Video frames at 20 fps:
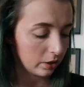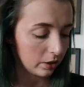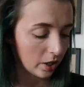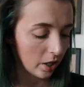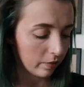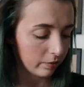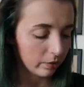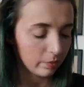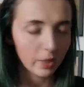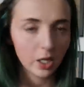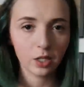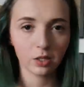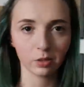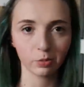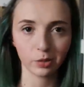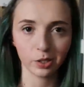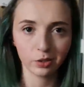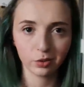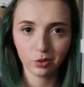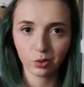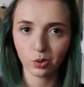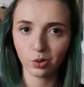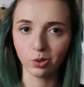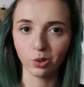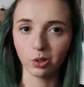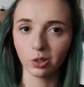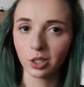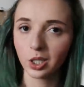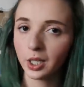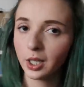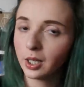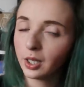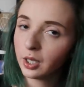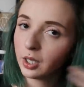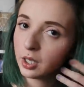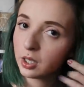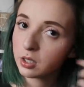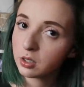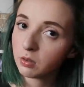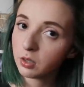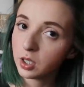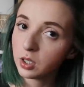it never made its way to school. So